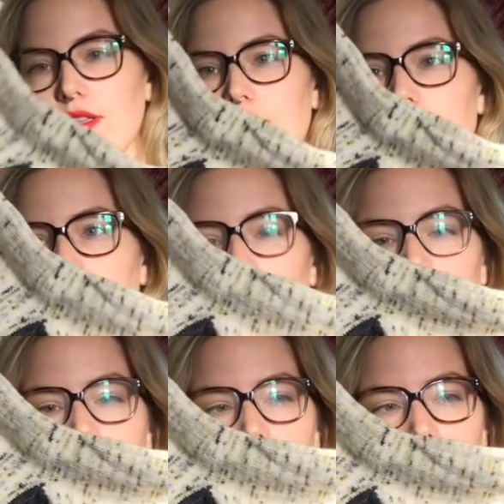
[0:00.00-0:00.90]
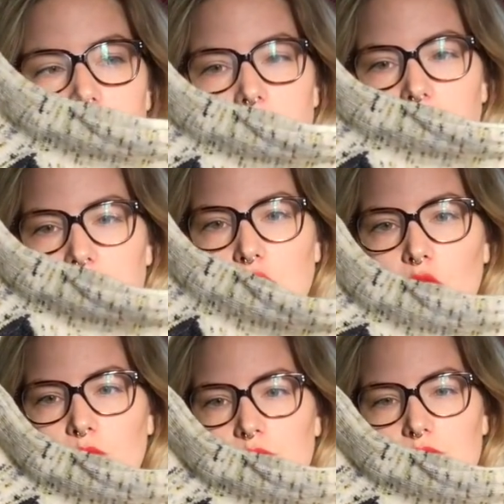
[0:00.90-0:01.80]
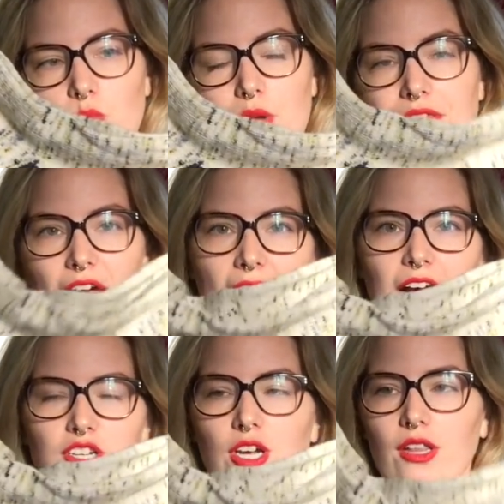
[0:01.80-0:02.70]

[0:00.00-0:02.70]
the heels and toes with the Ash